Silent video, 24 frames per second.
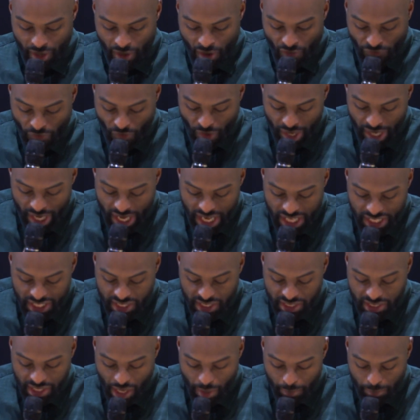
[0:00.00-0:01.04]
For each
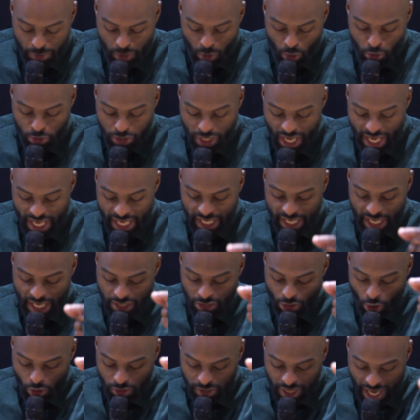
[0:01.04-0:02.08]
step you take is
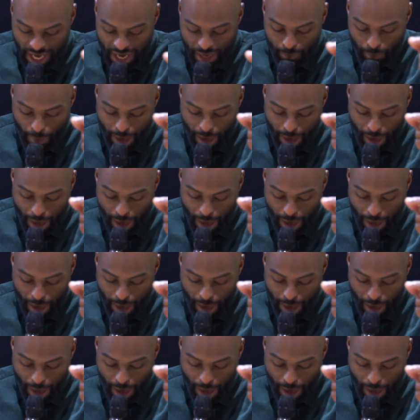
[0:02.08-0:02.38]
ordained